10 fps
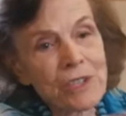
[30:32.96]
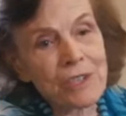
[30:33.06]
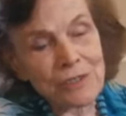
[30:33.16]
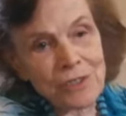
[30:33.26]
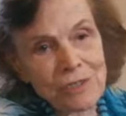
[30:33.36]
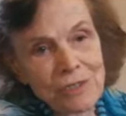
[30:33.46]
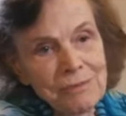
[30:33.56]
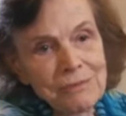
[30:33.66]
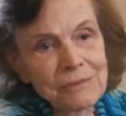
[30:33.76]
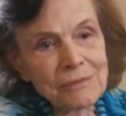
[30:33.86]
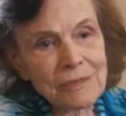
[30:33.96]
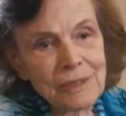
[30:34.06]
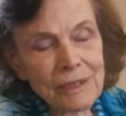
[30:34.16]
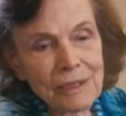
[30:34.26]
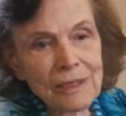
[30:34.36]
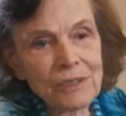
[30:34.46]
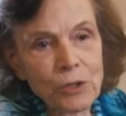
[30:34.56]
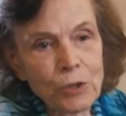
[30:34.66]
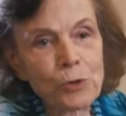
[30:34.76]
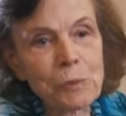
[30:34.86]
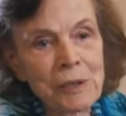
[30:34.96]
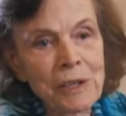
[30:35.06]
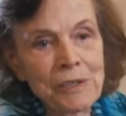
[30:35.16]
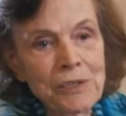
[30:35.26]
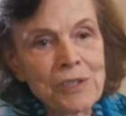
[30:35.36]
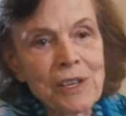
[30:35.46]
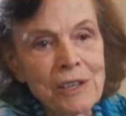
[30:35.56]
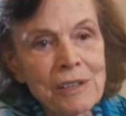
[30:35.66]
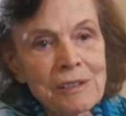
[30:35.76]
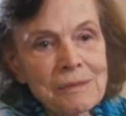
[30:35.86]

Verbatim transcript: chance to hold the planet steady